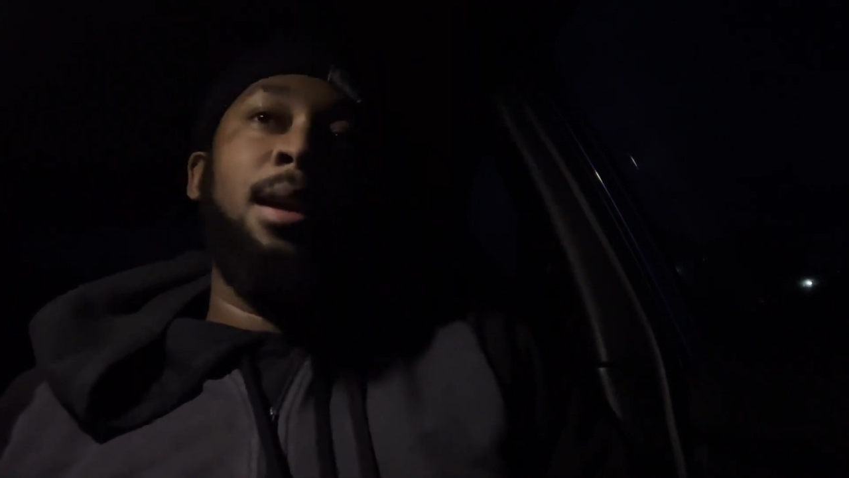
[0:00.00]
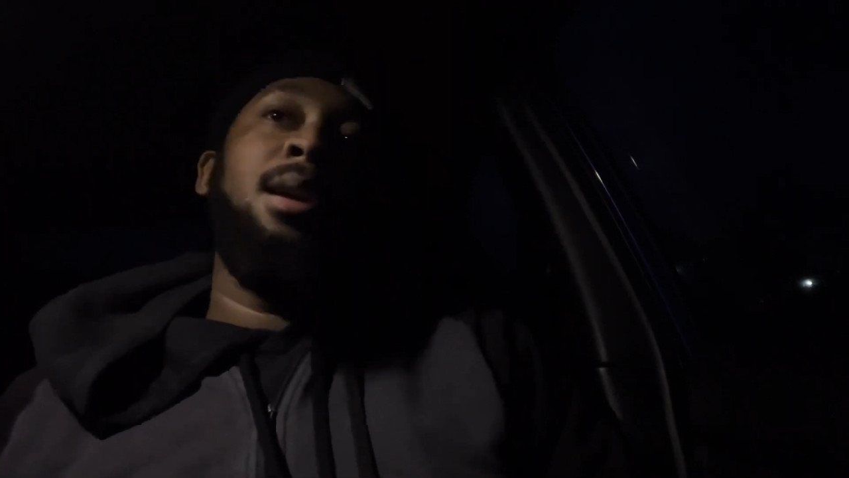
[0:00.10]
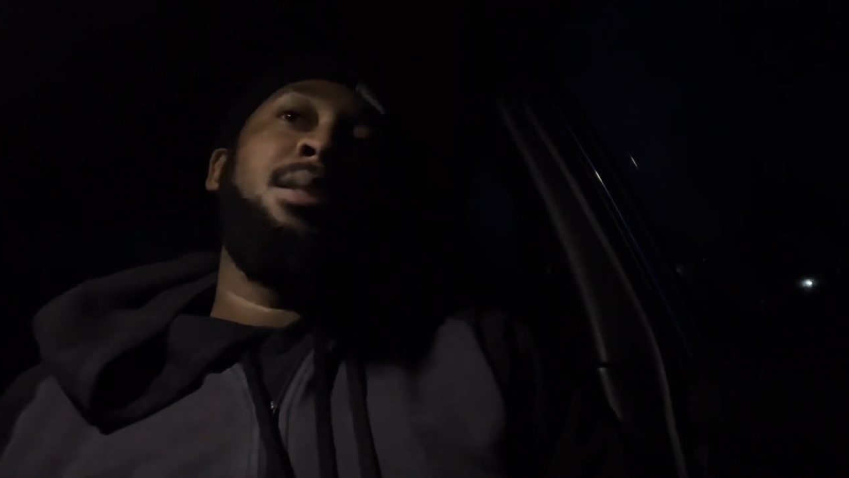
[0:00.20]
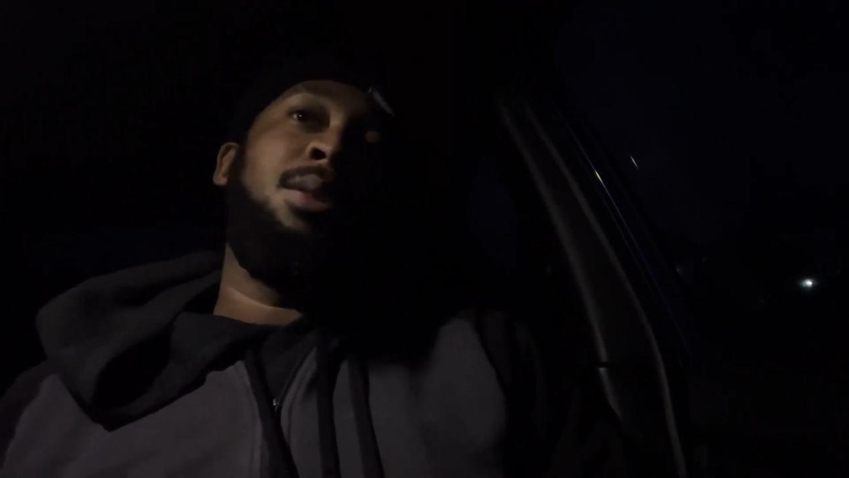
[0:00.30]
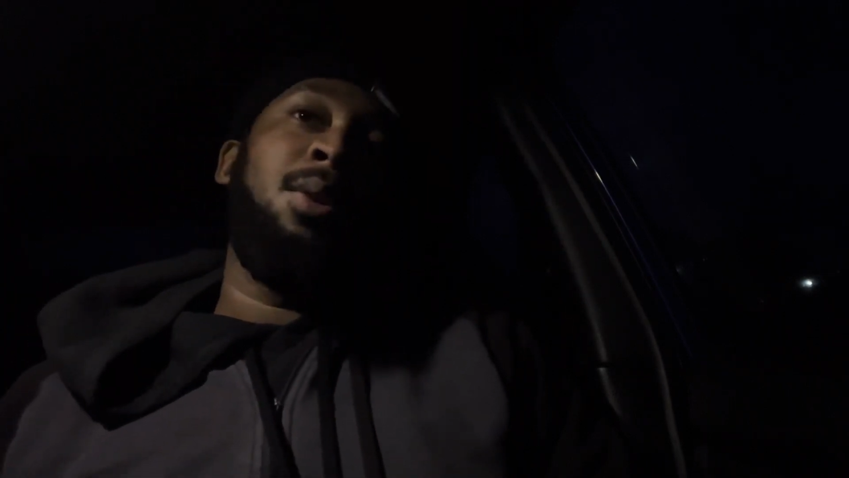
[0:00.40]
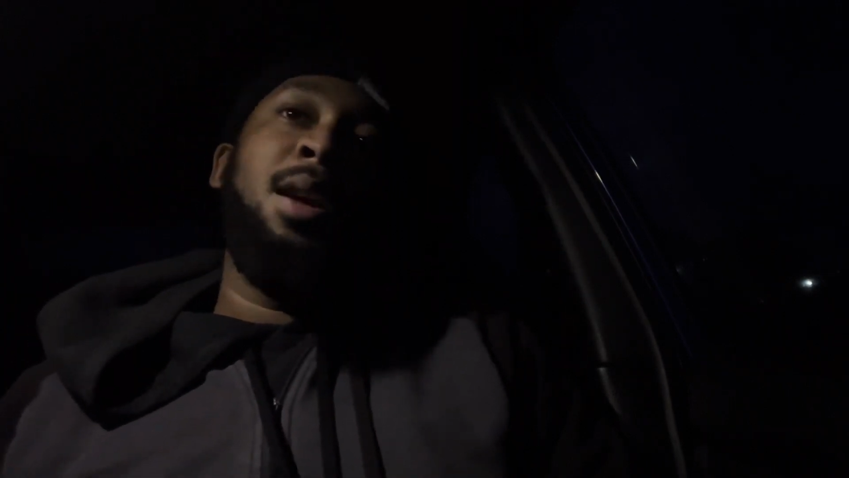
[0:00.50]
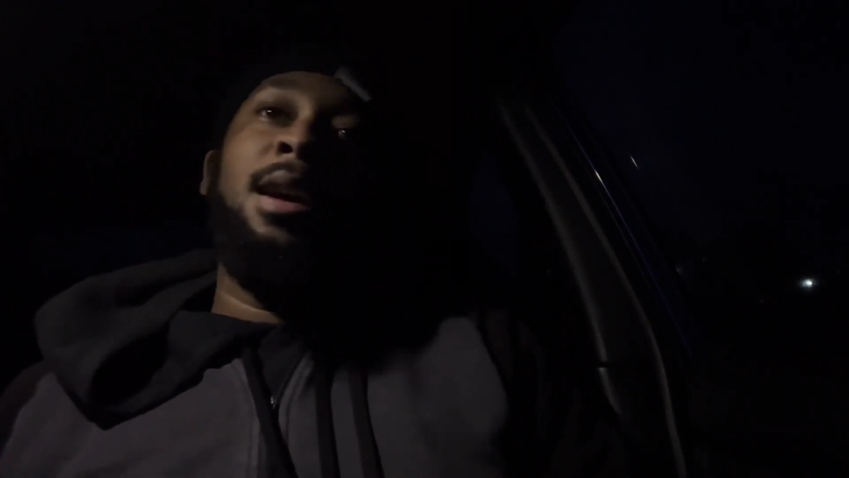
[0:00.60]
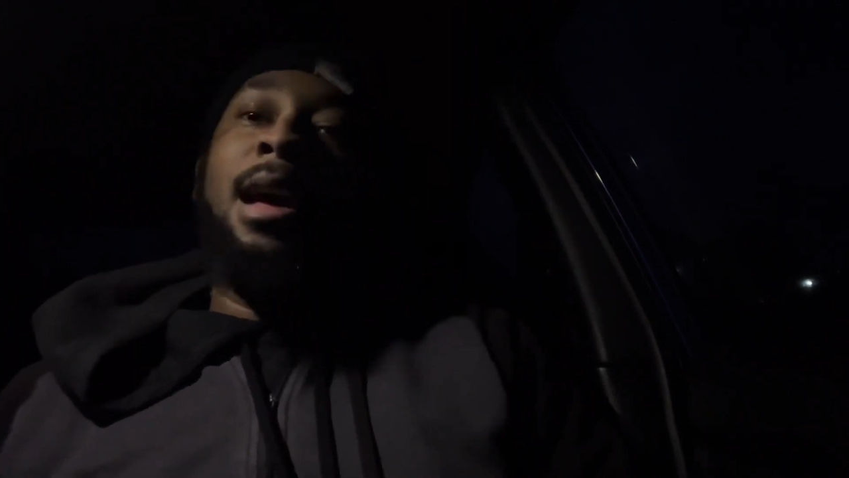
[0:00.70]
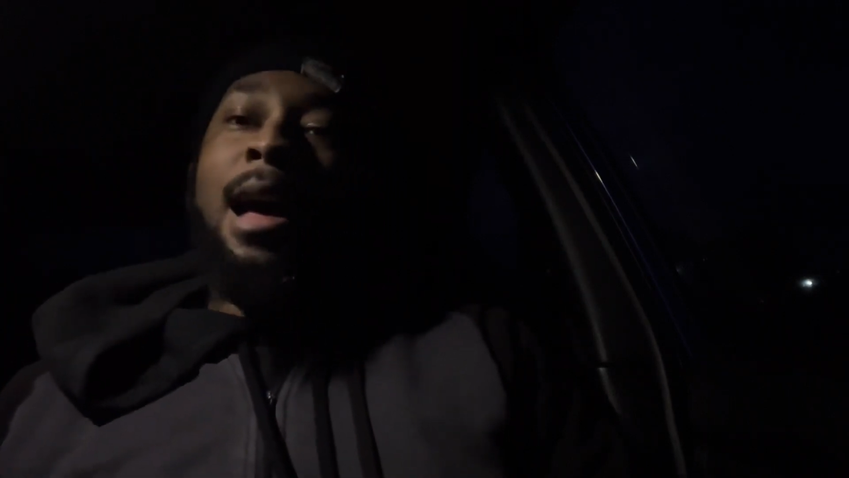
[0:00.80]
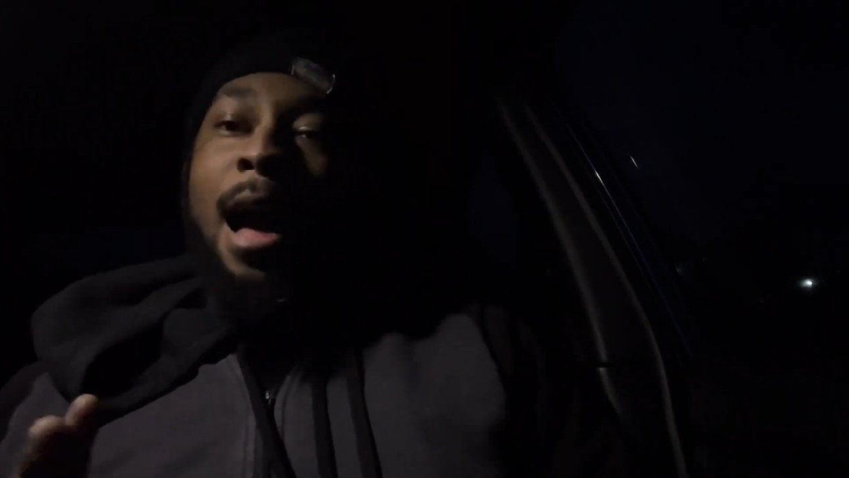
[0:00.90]
So
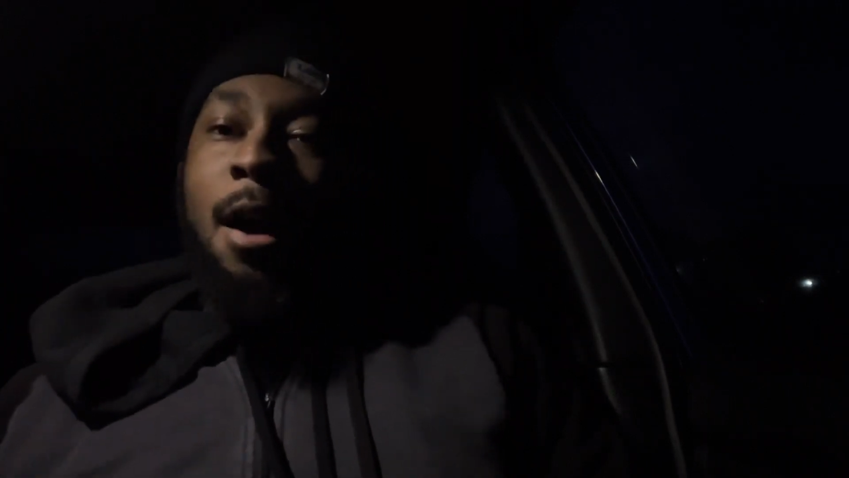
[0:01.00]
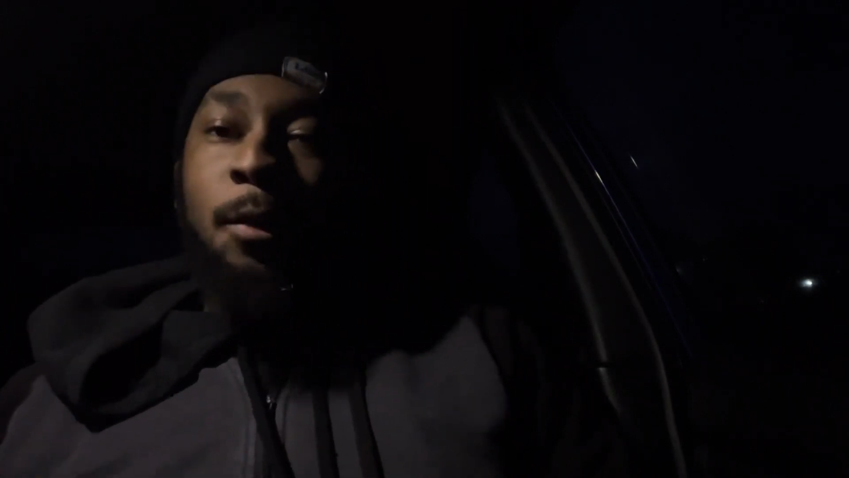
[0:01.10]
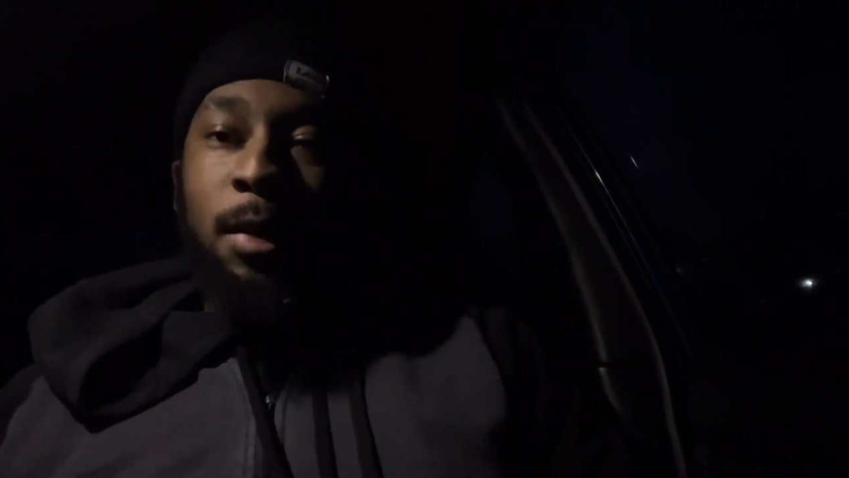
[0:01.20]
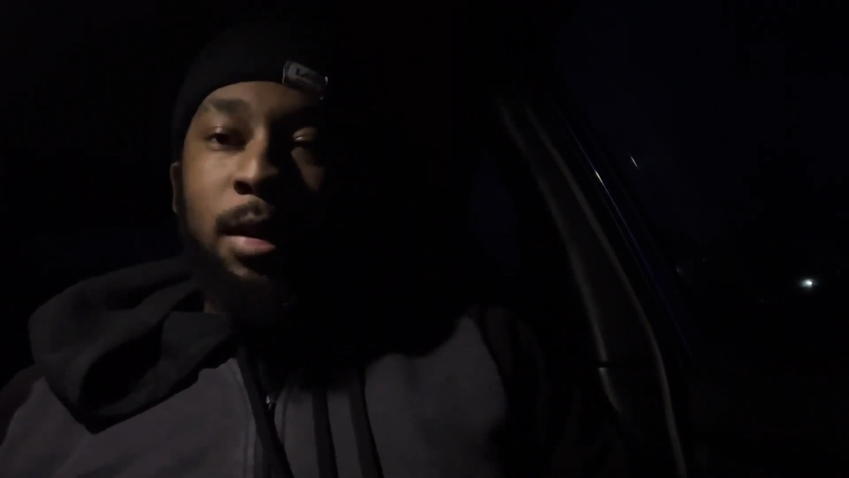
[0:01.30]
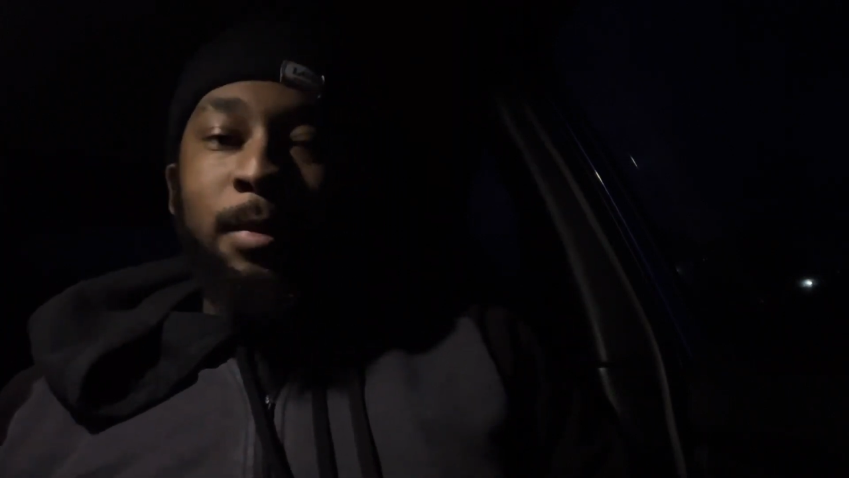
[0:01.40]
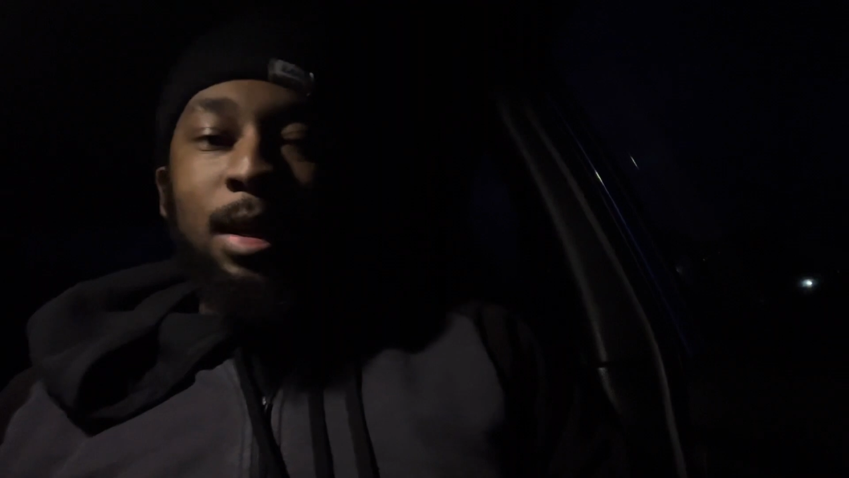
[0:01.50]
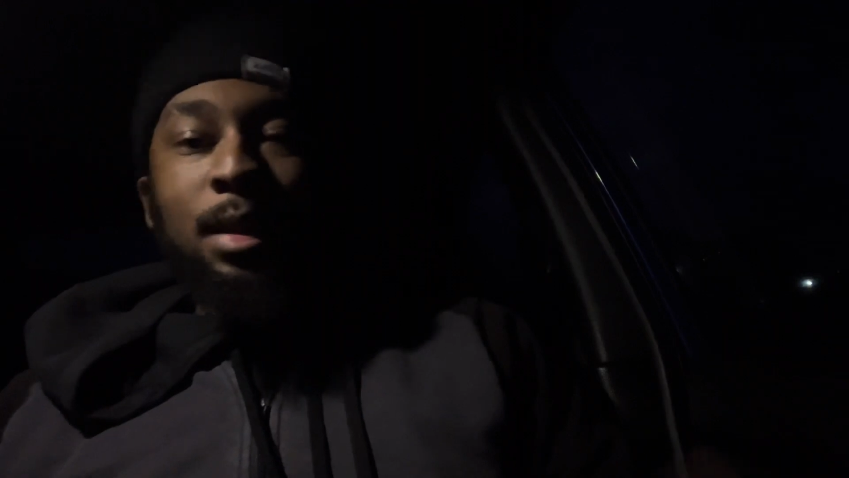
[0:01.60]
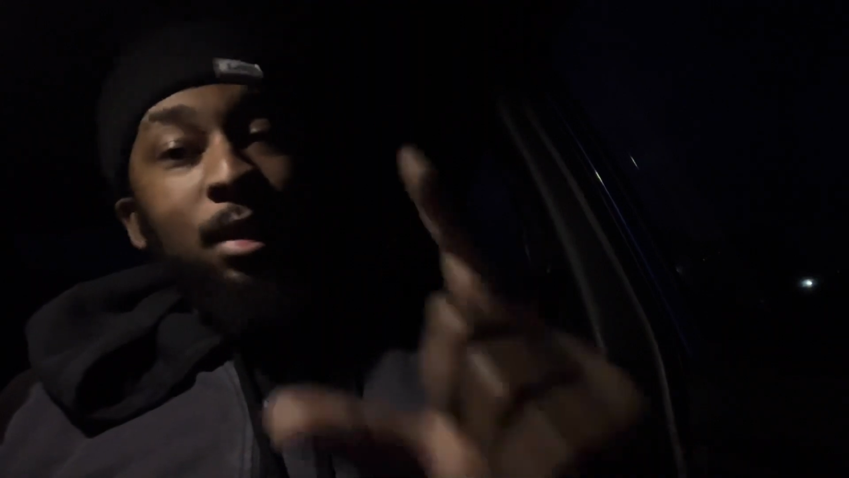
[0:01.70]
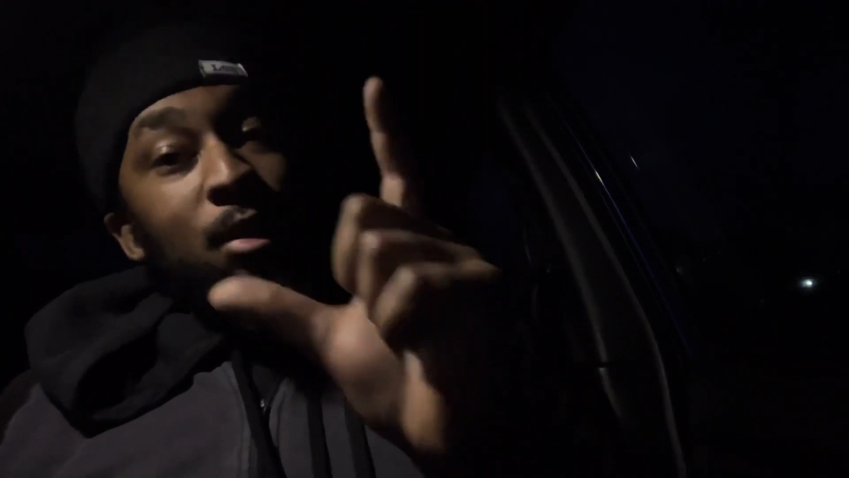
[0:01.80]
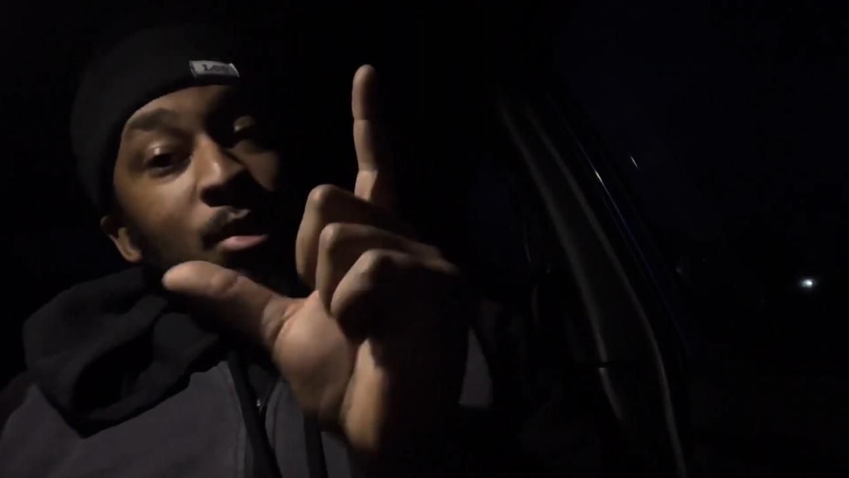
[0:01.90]
I would recommend
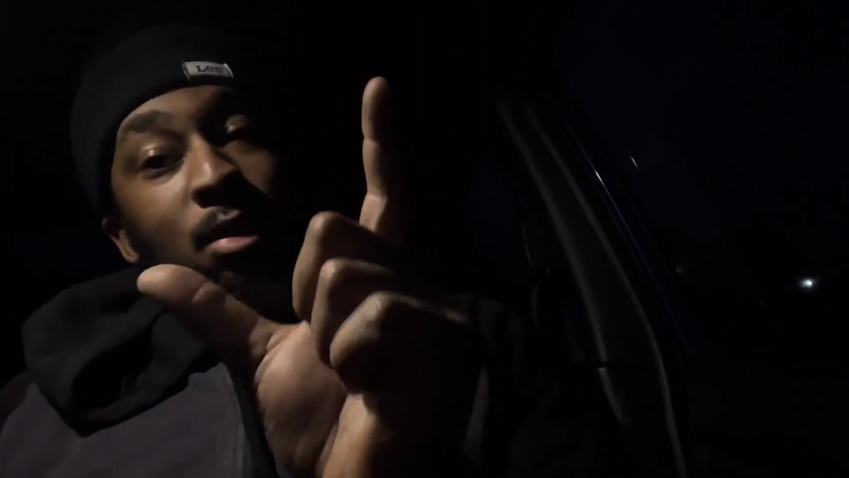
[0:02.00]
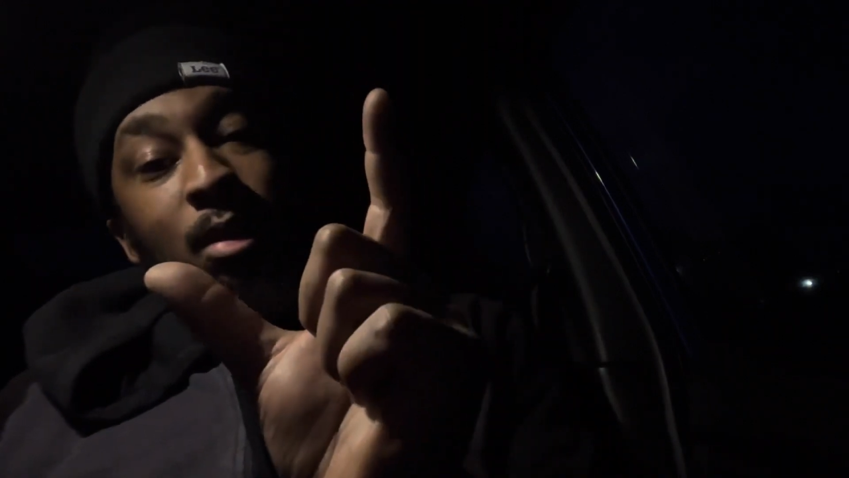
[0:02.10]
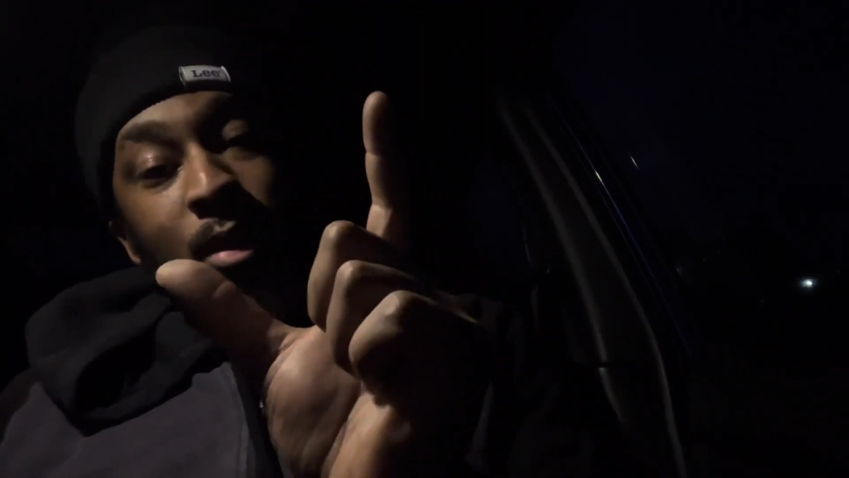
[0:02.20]
just using